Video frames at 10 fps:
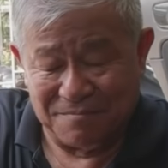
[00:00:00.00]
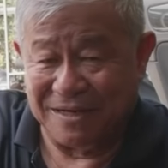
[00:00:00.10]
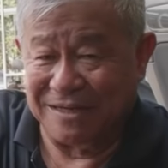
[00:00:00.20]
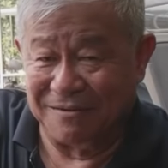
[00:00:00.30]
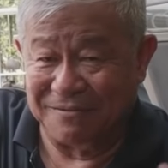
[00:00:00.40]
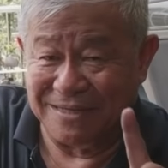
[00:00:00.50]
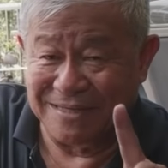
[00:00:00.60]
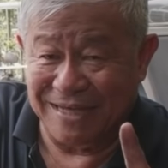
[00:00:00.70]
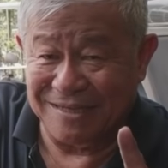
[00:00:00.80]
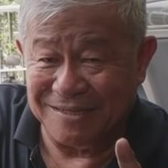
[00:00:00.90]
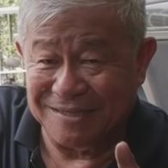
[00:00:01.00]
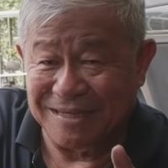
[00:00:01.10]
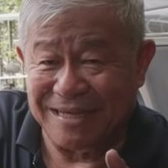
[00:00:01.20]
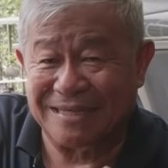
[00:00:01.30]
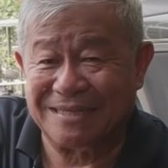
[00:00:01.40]
But the result
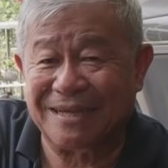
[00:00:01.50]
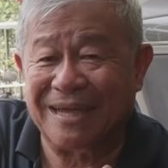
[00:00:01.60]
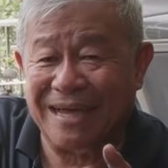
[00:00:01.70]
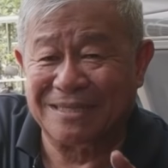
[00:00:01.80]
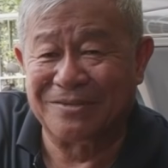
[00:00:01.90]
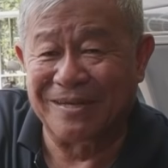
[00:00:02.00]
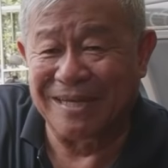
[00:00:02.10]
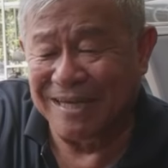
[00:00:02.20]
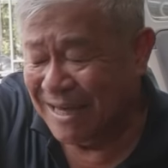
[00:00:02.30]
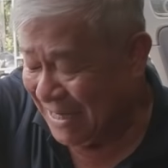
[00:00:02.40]
is actually